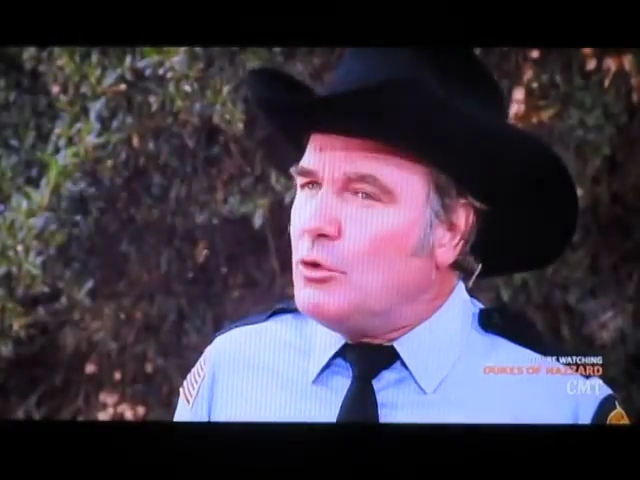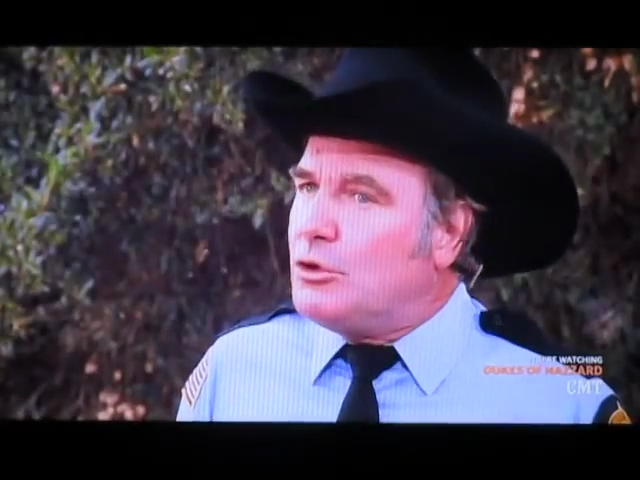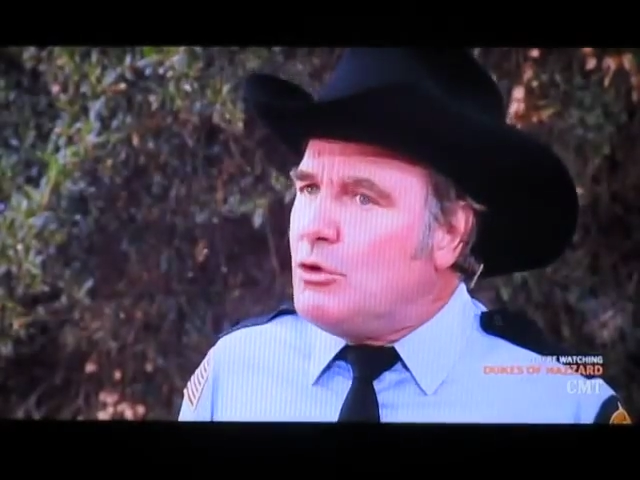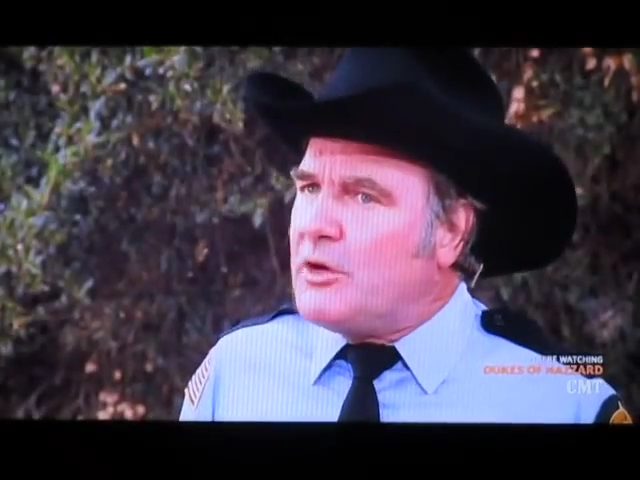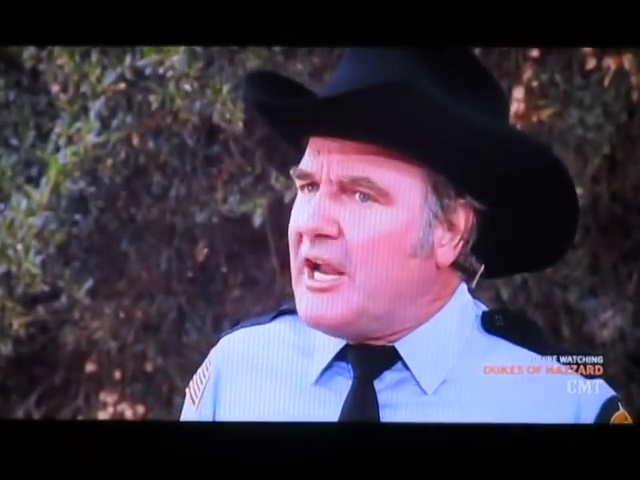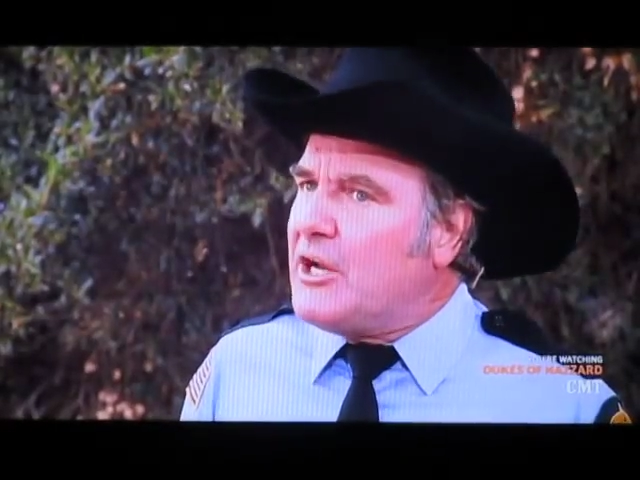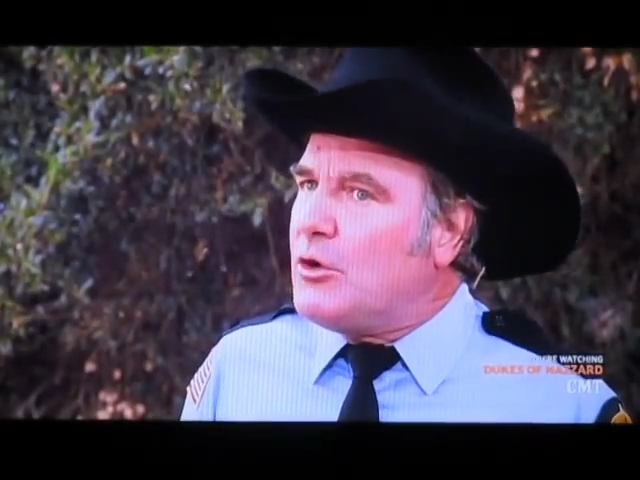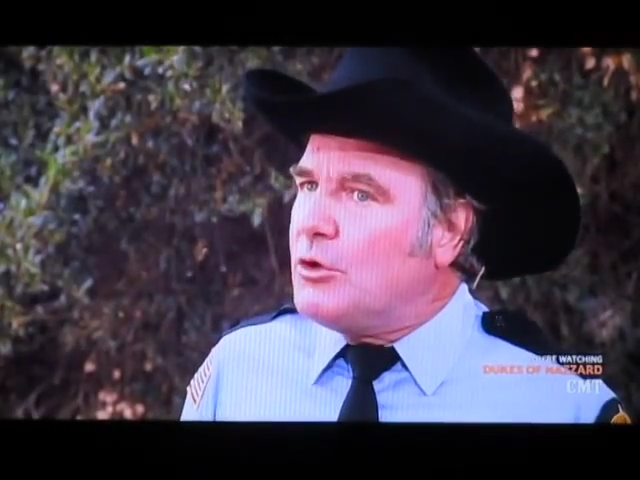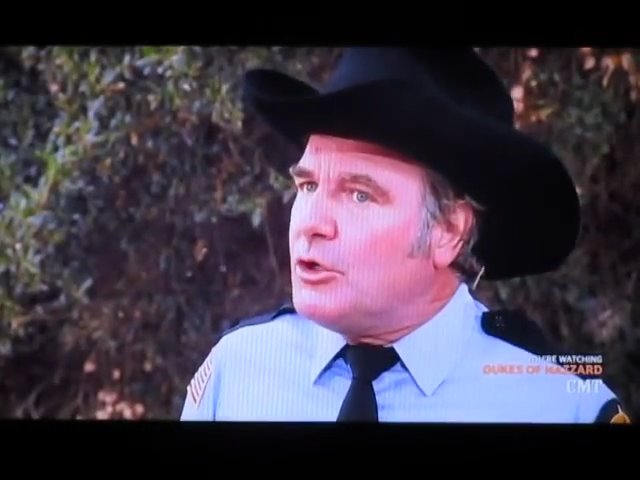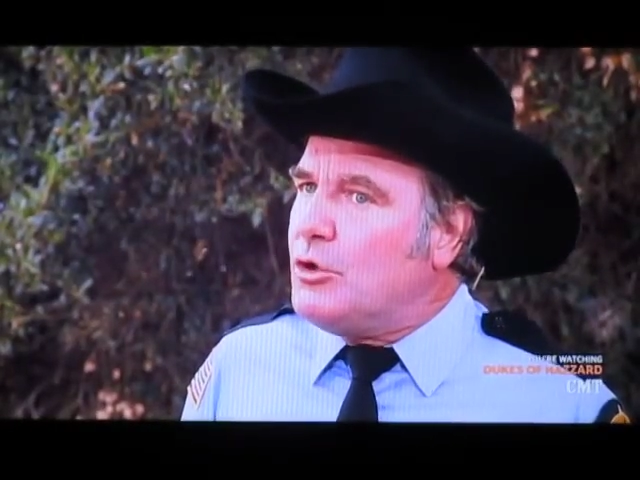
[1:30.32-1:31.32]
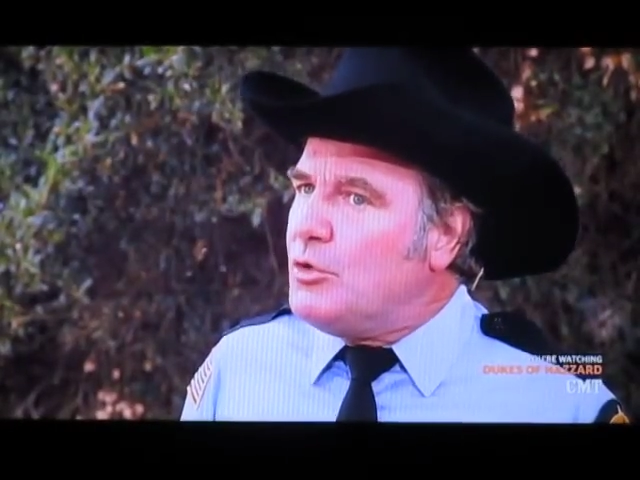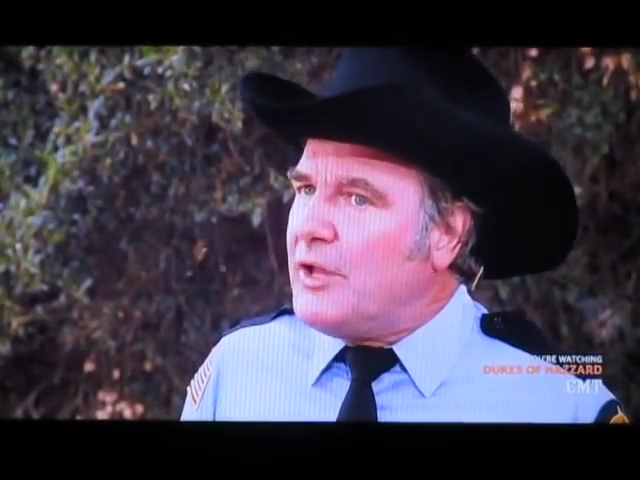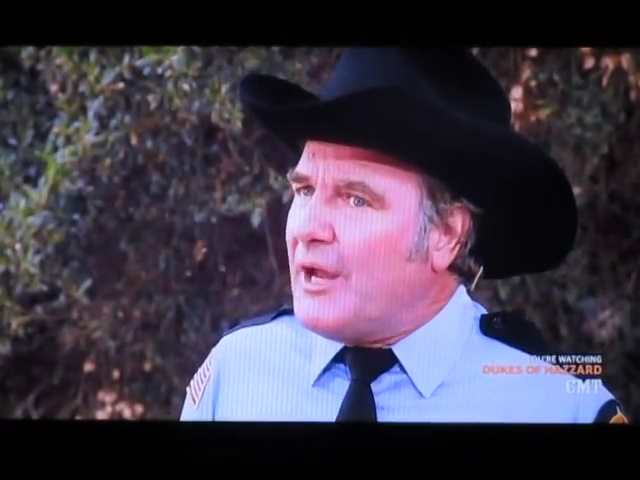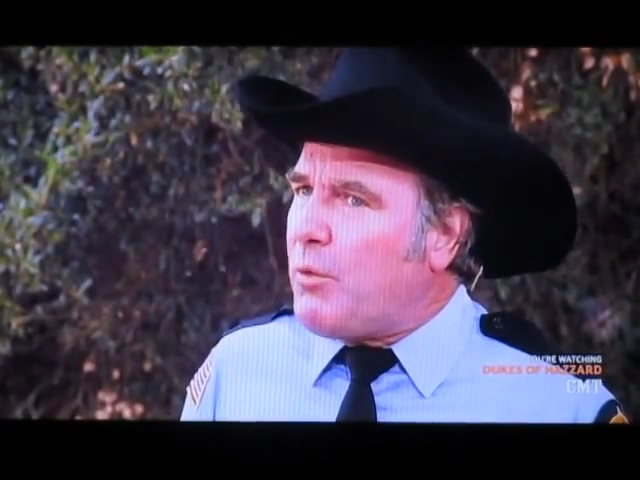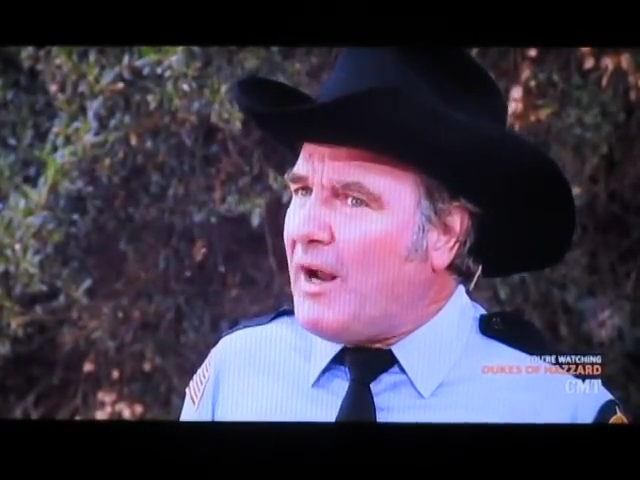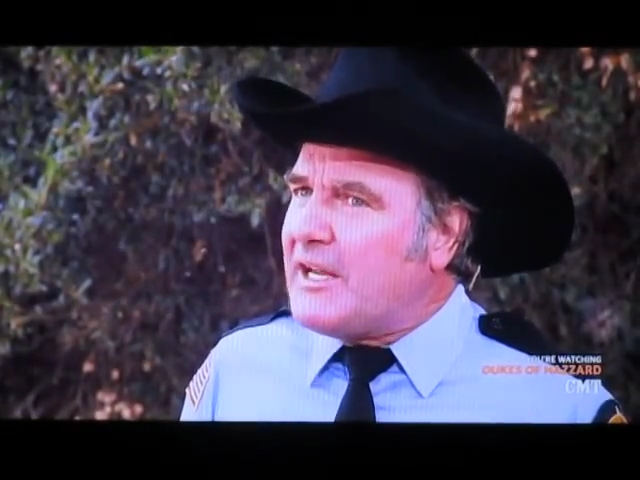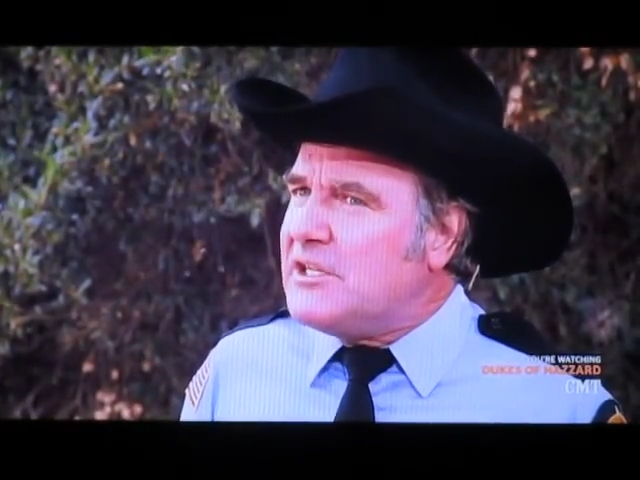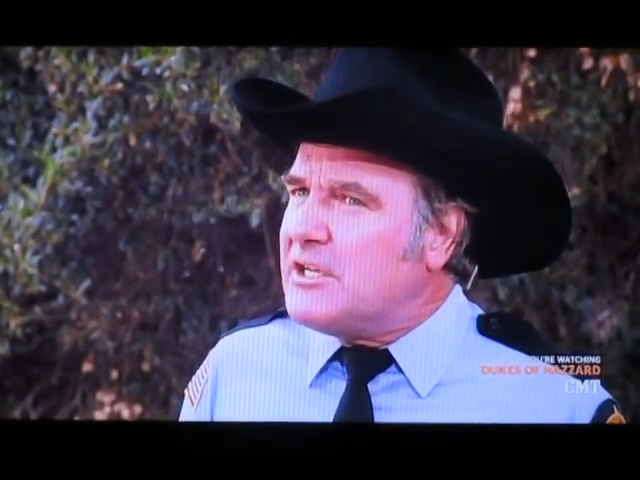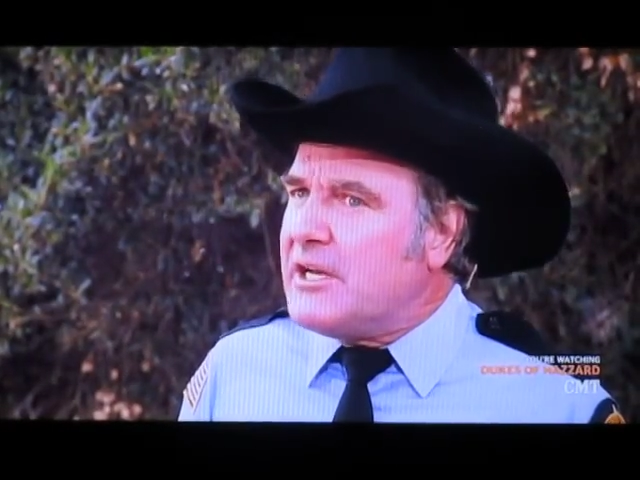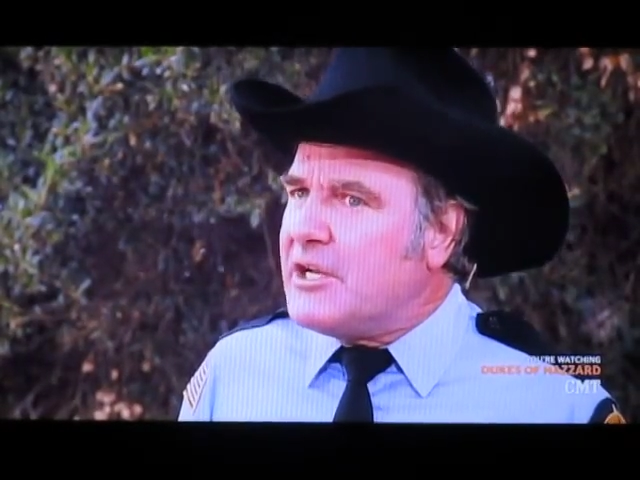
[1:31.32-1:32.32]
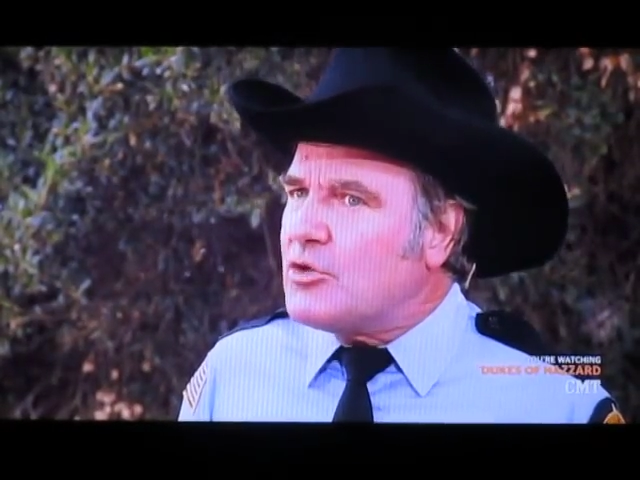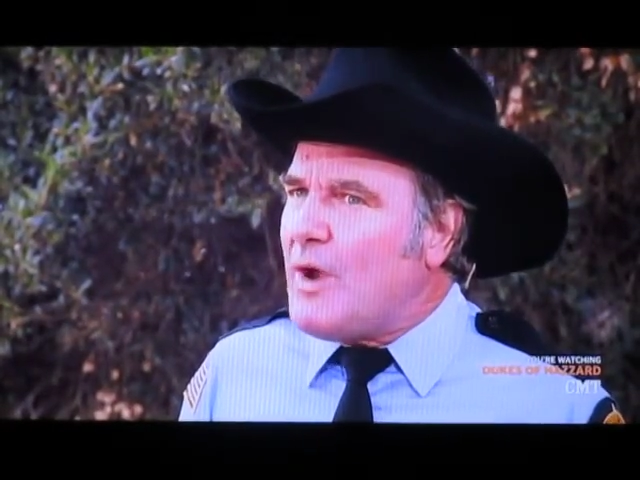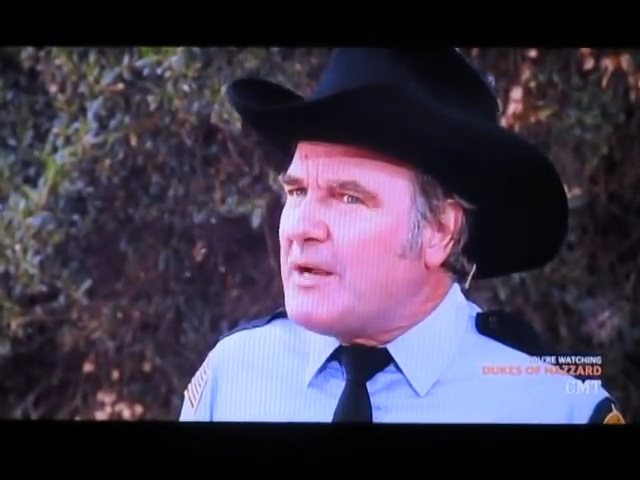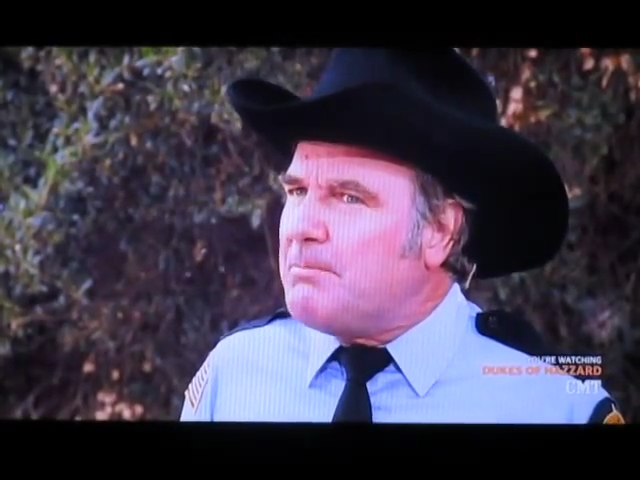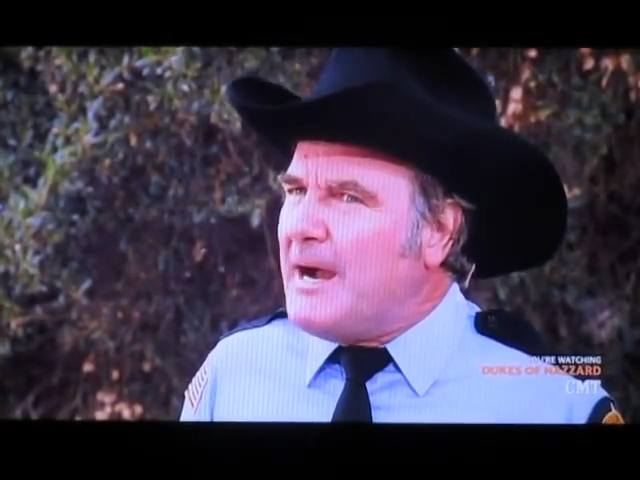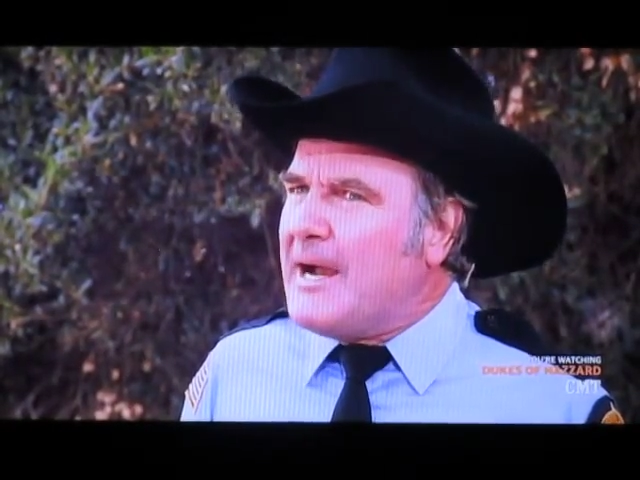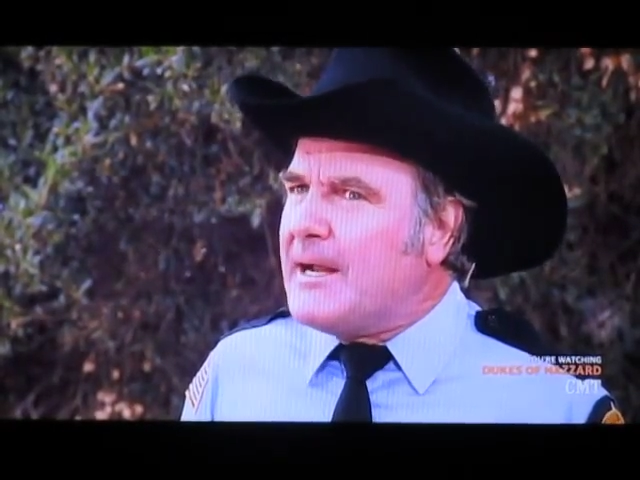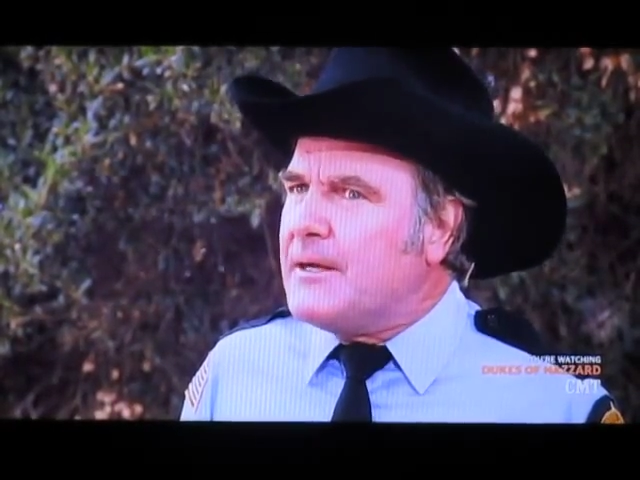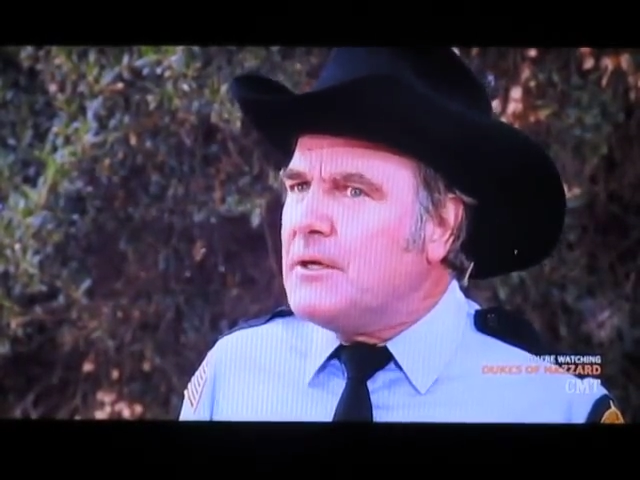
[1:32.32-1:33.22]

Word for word: Luke Duke ain't going to do that while he's in his right mind.